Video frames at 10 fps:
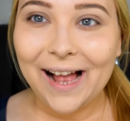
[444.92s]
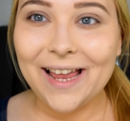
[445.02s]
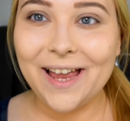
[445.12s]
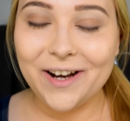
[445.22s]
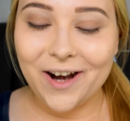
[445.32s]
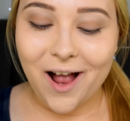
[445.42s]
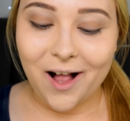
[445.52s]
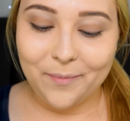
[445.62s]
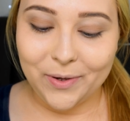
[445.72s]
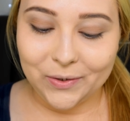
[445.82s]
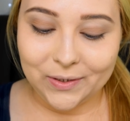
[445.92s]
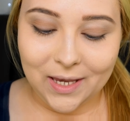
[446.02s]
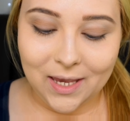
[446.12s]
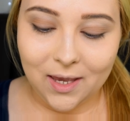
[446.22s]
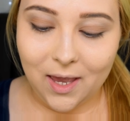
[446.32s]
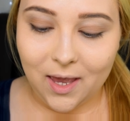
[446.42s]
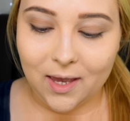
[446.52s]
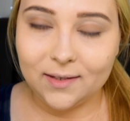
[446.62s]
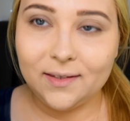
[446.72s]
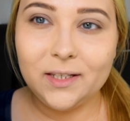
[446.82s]
eyeliner I'll be using
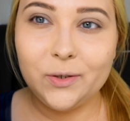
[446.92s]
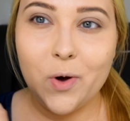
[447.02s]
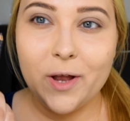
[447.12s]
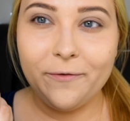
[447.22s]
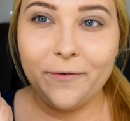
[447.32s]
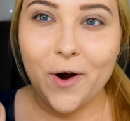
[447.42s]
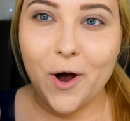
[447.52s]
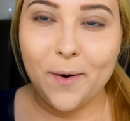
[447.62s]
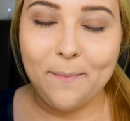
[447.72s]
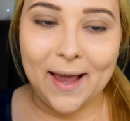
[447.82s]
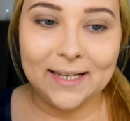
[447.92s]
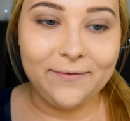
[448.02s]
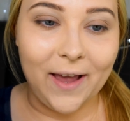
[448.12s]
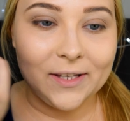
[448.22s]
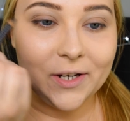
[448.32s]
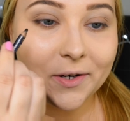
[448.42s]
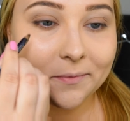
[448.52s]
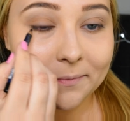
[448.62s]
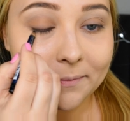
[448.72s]
is this one from Max Factor.